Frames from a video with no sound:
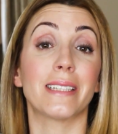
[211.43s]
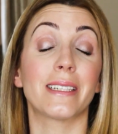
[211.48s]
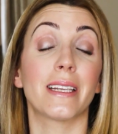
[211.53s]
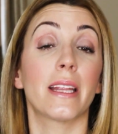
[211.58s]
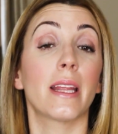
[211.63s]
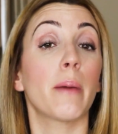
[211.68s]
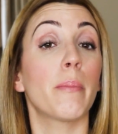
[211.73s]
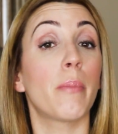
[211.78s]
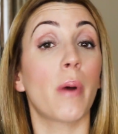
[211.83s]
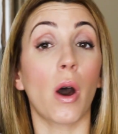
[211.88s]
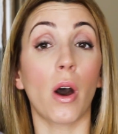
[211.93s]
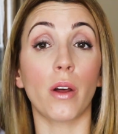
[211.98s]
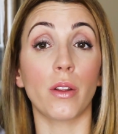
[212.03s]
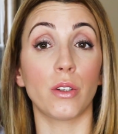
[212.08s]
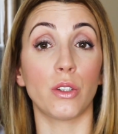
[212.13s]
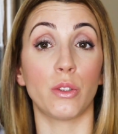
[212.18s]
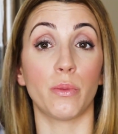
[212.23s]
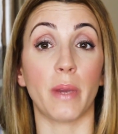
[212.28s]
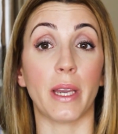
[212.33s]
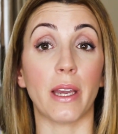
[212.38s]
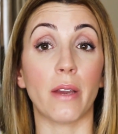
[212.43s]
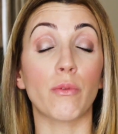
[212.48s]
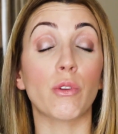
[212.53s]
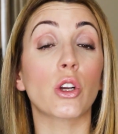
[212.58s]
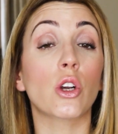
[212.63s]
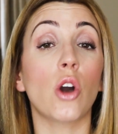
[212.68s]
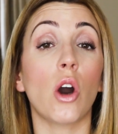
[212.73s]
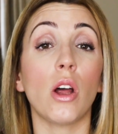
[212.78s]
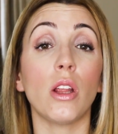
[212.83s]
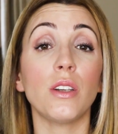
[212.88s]
And that bothers me.
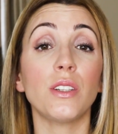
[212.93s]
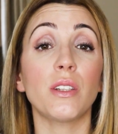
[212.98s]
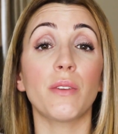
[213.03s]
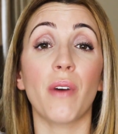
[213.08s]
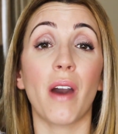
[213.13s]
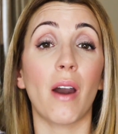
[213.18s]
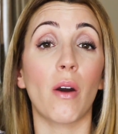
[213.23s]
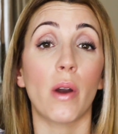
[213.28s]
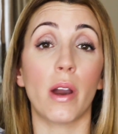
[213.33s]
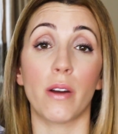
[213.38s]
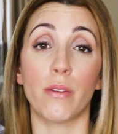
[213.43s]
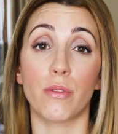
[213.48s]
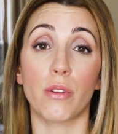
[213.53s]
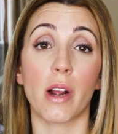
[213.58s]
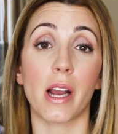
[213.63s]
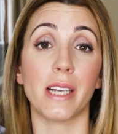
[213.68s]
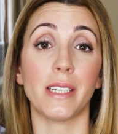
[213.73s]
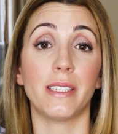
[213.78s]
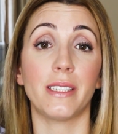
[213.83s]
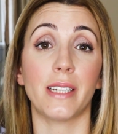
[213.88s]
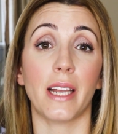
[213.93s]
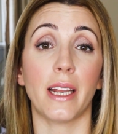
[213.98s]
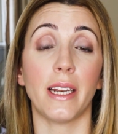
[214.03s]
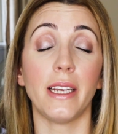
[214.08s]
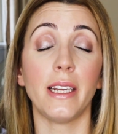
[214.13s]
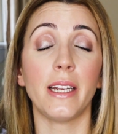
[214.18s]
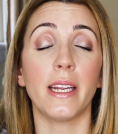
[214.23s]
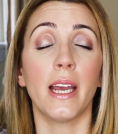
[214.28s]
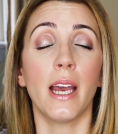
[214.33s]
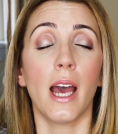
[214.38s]
Regardless of however I set
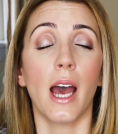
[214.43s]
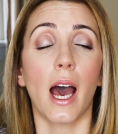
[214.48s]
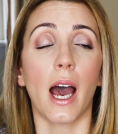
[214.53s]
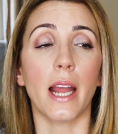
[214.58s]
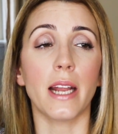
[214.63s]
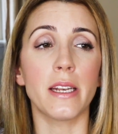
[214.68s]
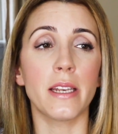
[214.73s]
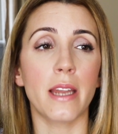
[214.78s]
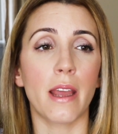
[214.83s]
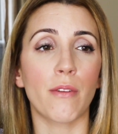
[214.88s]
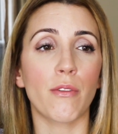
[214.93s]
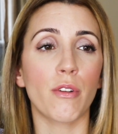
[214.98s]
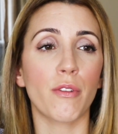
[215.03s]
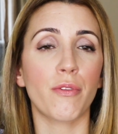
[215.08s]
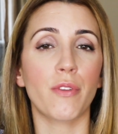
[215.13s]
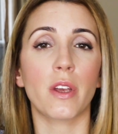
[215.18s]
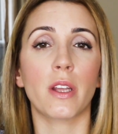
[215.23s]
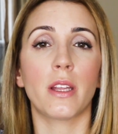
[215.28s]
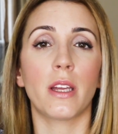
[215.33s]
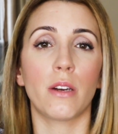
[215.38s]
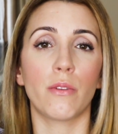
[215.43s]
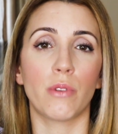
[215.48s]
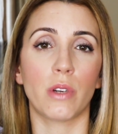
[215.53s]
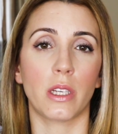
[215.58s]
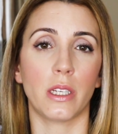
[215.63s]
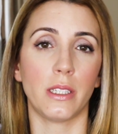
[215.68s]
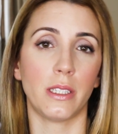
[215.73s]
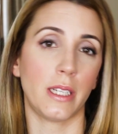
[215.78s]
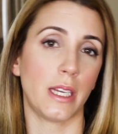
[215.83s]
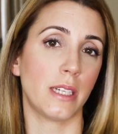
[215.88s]
it, I never feel that it
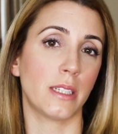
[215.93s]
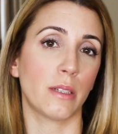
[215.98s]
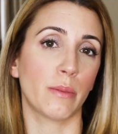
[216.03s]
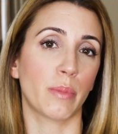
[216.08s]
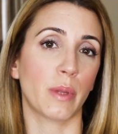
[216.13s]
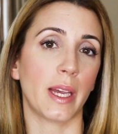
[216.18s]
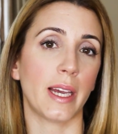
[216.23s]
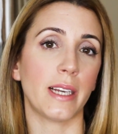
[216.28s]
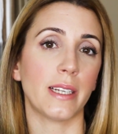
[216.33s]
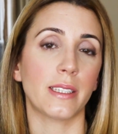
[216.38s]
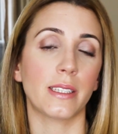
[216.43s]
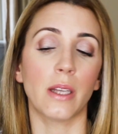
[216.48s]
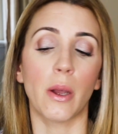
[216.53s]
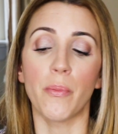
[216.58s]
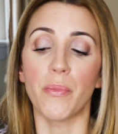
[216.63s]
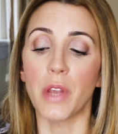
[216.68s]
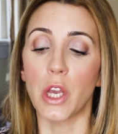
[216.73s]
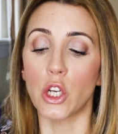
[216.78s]
really stays in place.